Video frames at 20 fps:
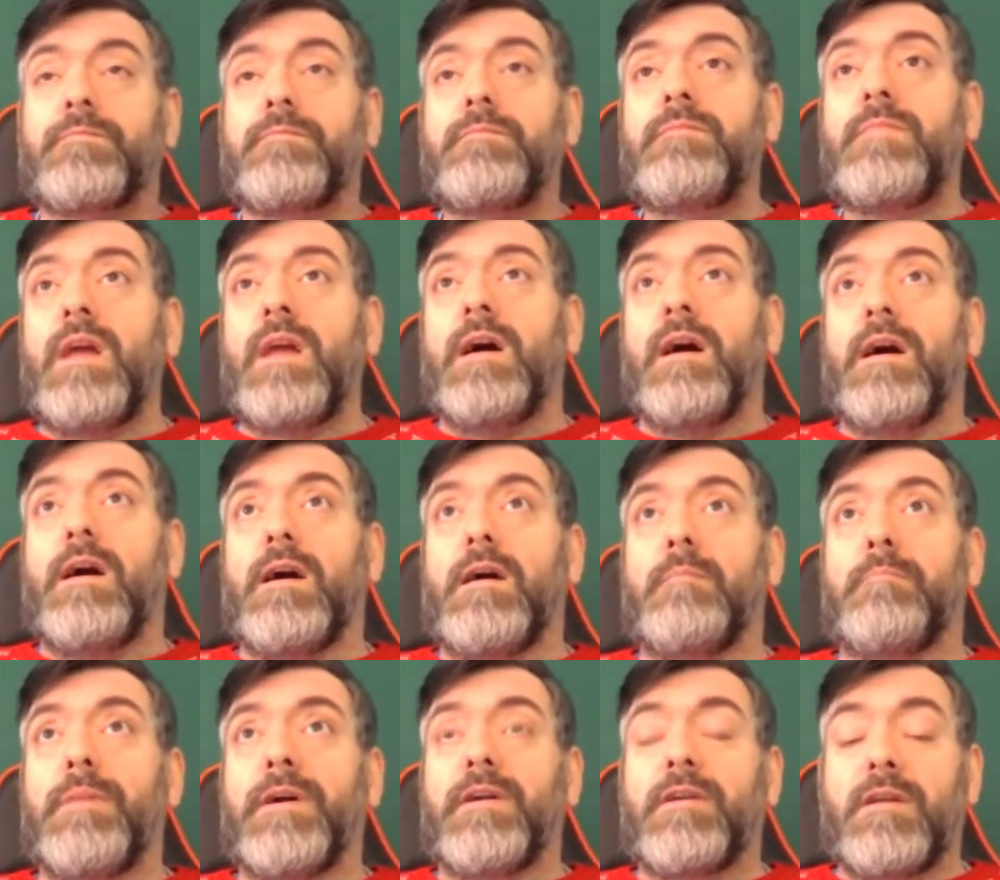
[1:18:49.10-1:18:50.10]

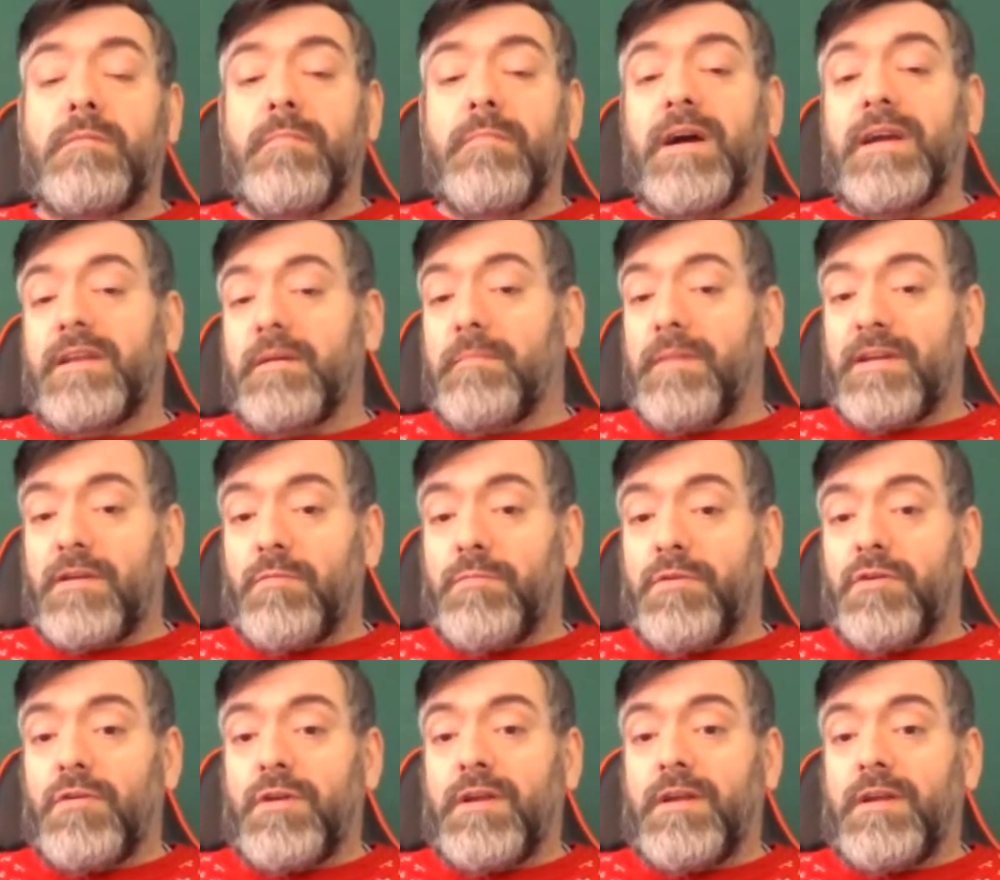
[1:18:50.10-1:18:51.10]
Bearing in mind, I might not be
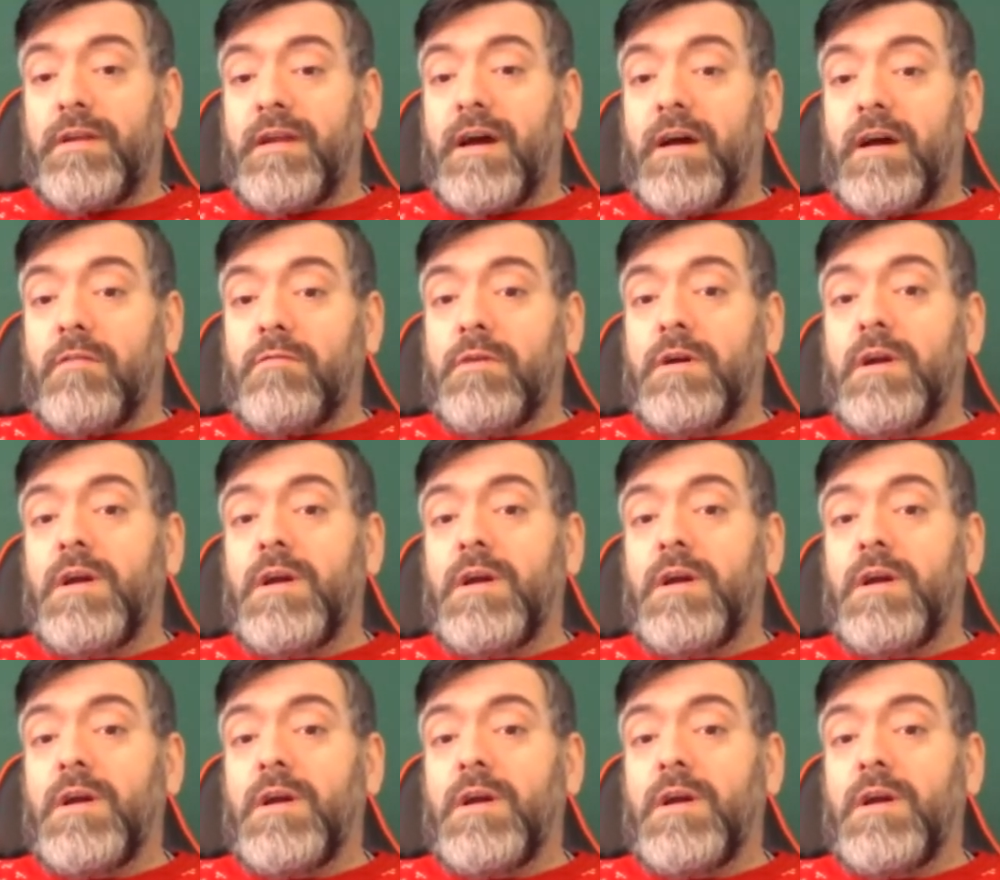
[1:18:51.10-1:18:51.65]
earning it now,